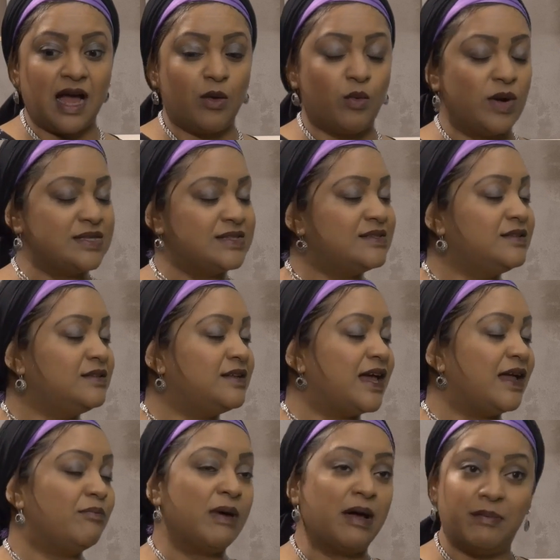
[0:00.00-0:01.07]
I wasn't
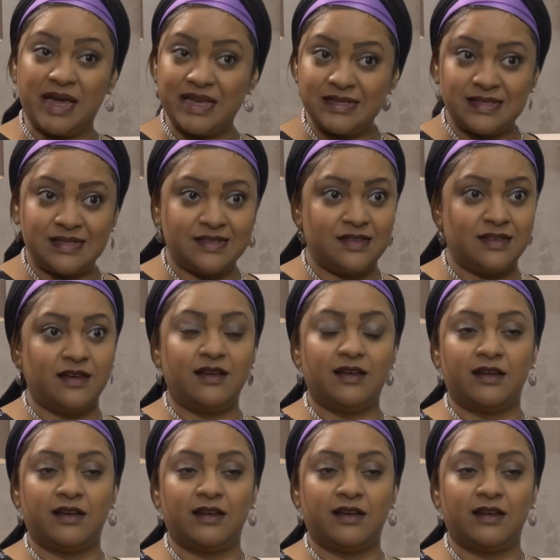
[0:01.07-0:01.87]
at my best